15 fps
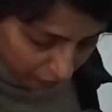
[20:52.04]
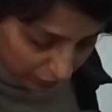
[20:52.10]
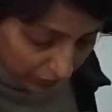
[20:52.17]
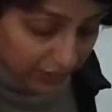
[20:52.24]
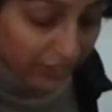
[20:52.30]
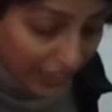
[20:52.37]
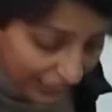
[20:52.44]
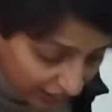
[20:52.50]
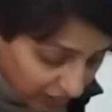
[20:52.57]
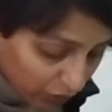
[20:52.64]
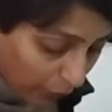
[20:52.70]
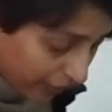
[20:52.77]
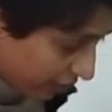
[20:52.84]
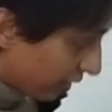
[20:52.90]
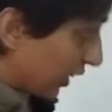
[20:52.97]
the theoretical
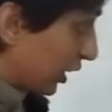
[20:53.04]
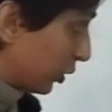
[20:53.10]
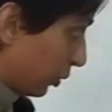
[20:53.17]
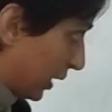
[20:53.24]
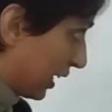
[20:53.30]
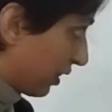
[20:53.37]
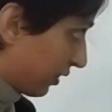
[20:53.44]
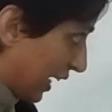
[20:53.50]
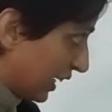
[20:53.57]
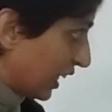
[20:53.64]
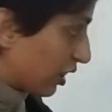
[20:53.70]
questions that you raised, right?